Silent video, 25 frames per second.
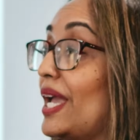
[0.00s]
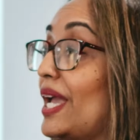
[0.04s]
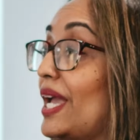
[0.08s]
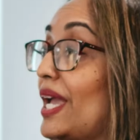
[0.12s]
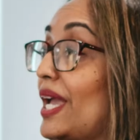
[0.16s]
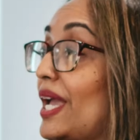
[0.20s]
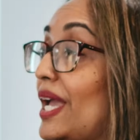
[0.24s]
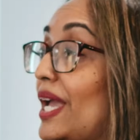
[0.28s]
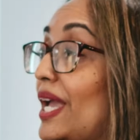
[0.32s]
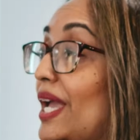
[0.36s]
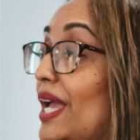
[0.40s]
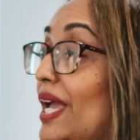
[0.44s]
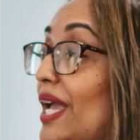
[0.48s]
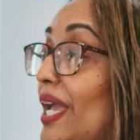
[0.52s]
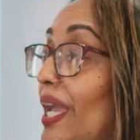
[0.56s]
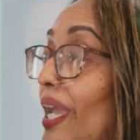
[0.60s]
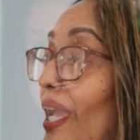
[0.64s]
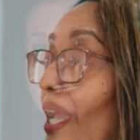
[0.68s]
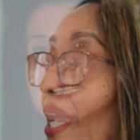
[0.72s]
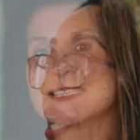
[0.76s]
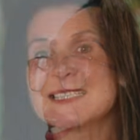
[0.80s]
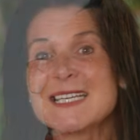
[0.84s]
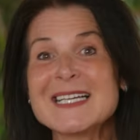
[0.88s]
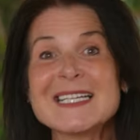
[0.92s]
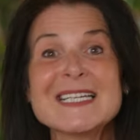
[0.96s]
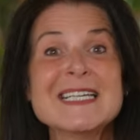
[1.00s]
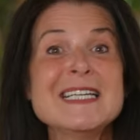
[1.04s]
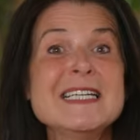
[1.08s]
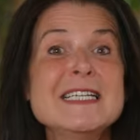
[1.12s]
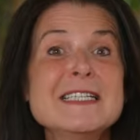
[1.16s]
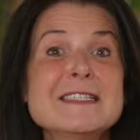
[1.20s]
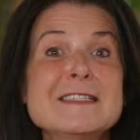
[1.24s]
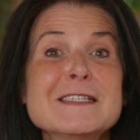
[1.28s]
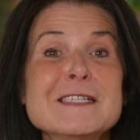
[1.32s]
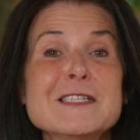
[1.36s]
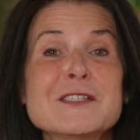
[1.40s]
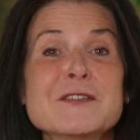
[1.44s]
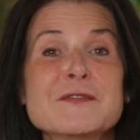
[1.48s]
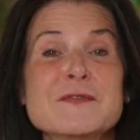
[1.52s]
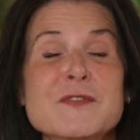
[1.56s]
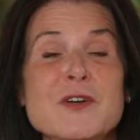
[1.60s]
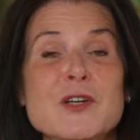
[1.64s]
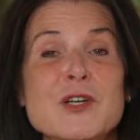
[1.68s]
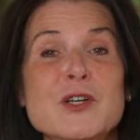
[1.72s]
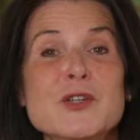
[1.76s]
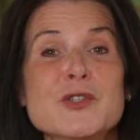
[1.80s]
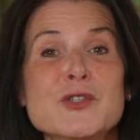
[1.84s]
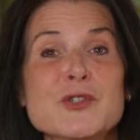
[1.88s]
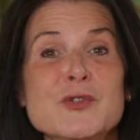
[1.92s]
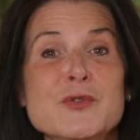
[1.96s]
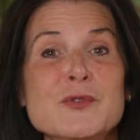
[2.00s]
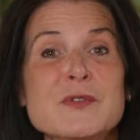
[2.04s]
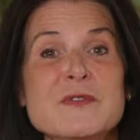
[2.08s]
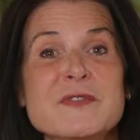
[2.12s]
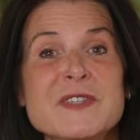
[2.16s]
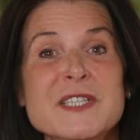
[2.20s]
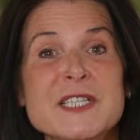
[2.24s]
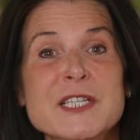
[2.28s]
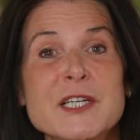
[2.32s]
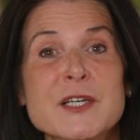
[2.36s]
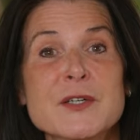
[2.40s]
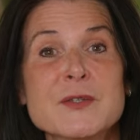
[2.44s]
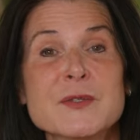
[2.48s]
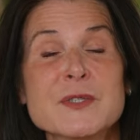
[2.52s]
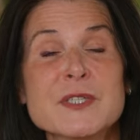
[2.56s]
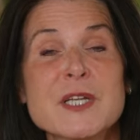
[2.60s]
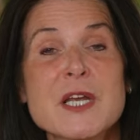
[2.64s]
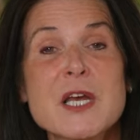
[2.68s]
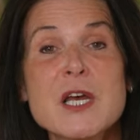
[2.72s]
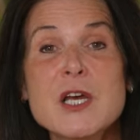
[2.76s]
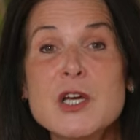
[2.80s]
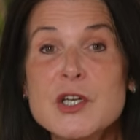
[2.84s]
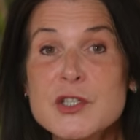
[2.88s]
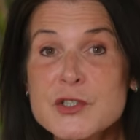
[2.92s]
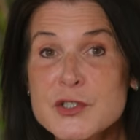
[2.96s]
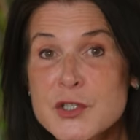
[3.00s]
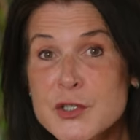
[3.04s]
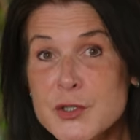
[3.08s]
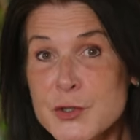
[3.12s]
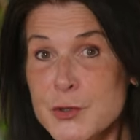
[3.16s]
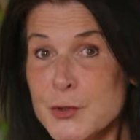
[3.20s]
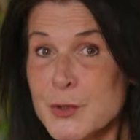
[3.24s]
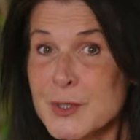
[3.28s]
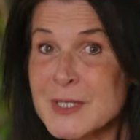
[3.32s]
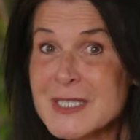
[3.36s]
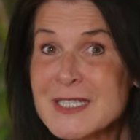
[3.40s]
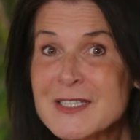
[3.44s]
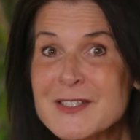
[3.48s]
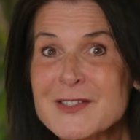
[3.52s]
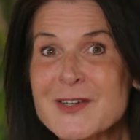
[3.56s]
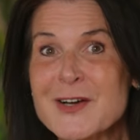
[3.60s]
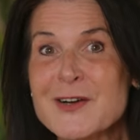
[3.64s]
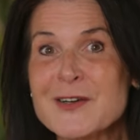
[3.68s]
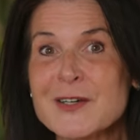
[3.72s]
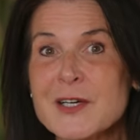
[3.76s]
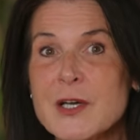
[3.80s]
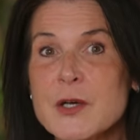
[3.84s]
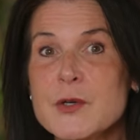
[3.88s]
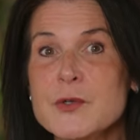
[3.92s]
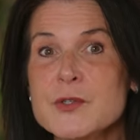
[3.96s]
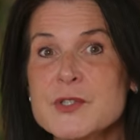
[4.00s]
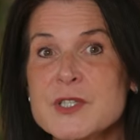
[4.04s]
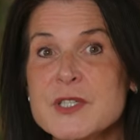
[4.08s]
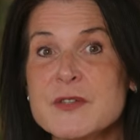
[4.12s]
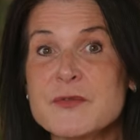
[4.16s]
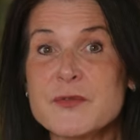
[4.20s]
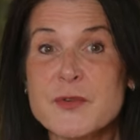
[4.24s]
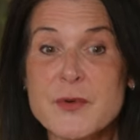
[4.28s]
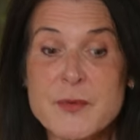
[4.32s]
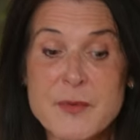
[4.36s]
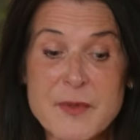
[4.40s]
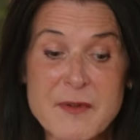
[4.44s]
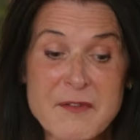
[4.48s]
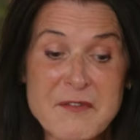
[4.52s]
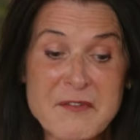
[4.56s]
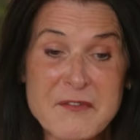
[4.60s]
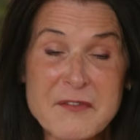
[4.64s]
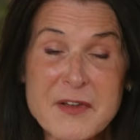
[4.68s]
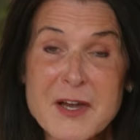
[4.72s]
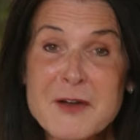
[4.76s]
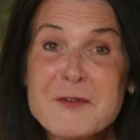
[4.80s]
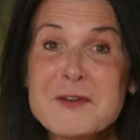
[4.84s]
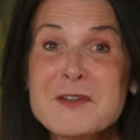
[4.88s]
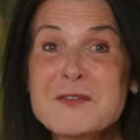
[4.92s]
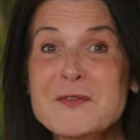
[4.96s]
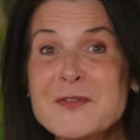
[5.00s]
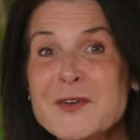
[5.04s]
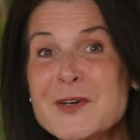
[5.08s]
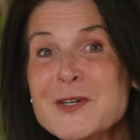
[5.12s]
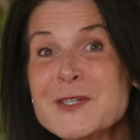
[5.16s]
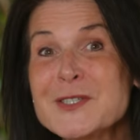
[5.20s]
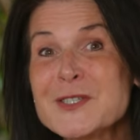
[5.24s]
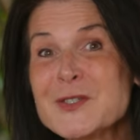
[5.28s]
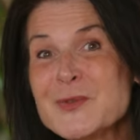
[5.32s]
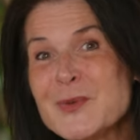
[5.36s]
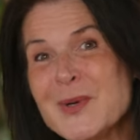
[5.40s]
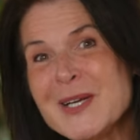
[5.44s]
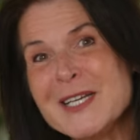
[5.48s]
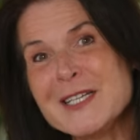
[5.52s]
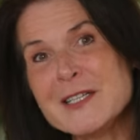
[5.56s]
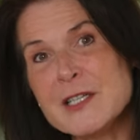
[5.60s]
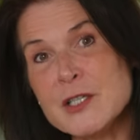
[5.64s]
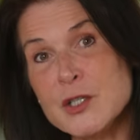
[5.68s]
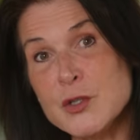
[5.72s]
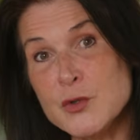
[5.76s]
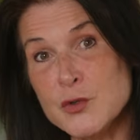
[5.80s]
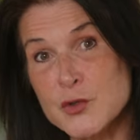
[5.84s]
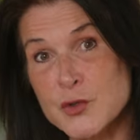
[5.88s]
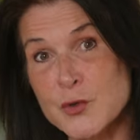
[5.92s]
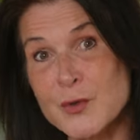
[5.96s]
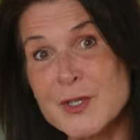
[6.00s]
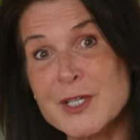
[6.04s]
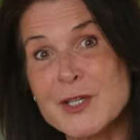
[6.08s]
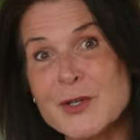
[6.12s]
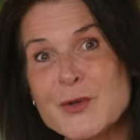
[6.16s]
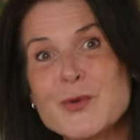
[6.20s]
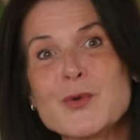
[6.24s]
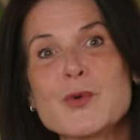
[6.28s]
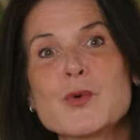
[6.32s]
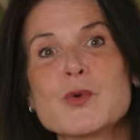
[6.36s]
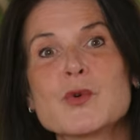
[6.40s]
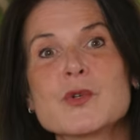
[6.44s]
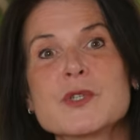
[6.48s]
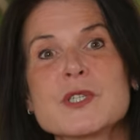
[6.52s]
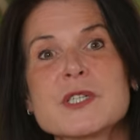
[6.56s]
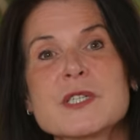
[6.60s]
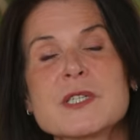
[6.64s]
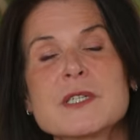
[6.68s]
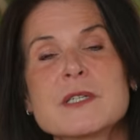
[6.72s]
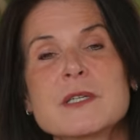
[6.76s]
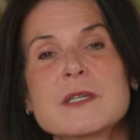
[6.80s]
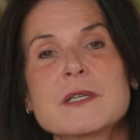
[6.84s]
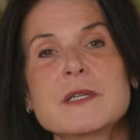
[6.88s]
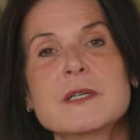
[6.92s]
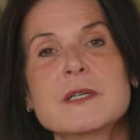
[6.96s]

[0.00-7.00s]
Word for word: coaching clinics and easy to follow short videos so you can start coaching from the very first week that you join the course.